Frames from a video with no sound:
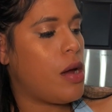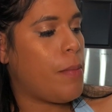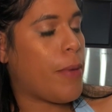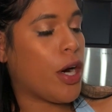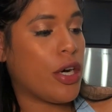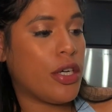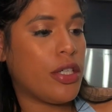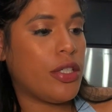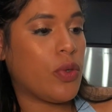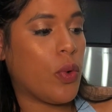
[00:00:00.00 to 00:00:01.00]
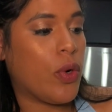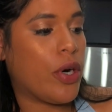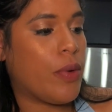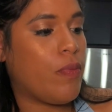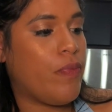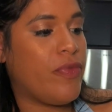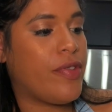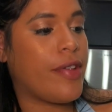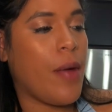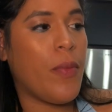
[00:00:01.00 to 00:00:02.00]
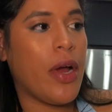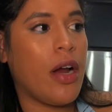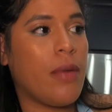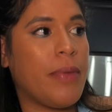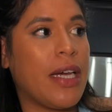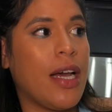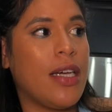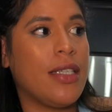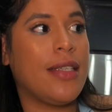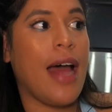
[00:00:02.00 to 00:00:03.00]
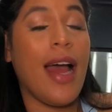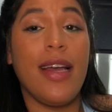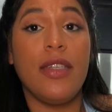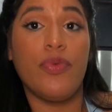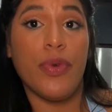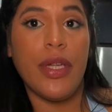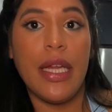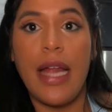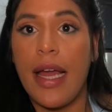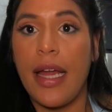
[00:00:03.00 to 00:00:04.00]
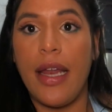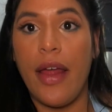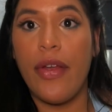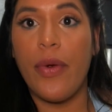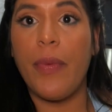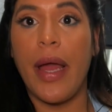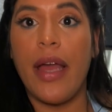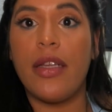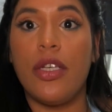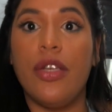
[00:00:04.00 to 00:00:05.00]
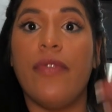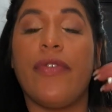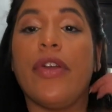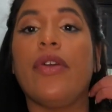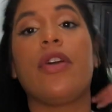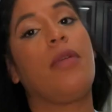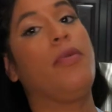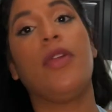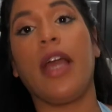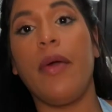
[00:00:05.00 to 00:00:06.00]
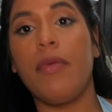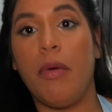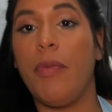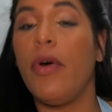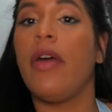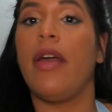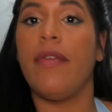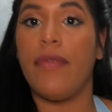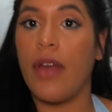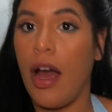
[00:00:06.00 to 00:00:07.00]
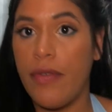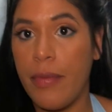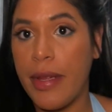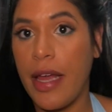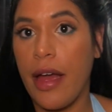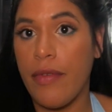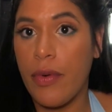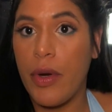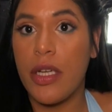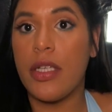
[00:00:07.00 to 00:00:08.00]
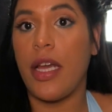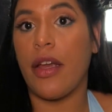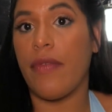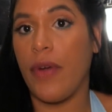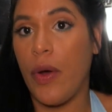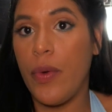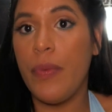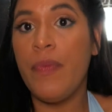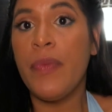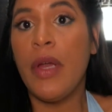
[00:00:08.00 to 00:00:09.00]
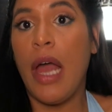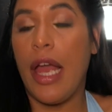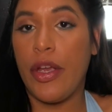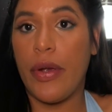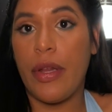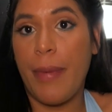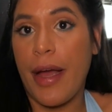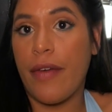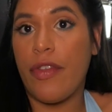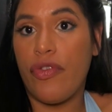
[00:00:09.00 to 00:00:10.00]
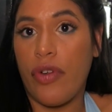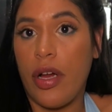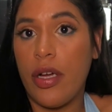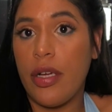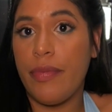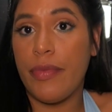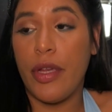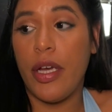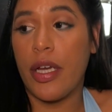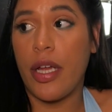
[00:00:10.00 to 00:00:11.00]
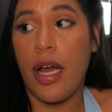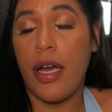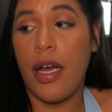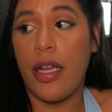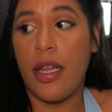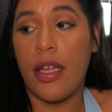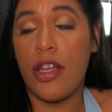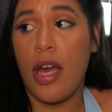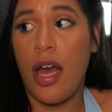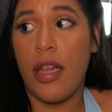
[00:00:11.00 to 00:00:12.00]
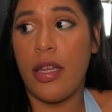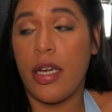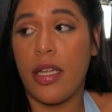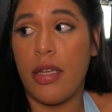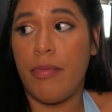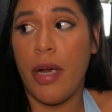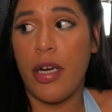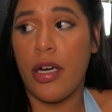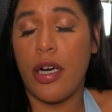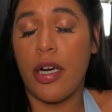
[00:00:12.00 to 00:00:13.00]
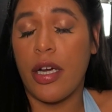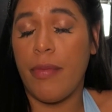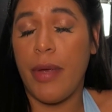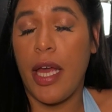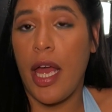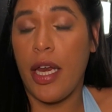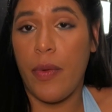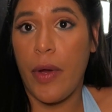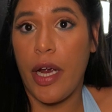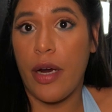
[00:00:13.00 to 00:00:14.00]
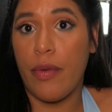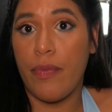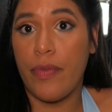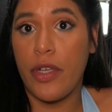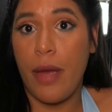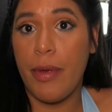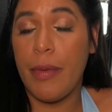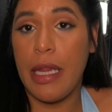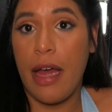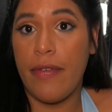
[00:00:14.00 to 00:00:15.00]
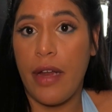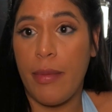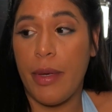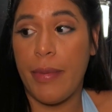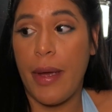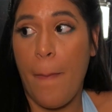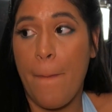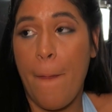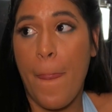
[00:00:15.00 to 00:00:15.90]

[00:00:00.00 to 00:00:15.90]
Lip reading: purse or somewhere, because that is really like another way for you to communicate with people if God forbid they ever wanted to take your phone and you're in the back of the trunk. Look, honey, the murderer can be anywhere. Tommy be laughing at me, but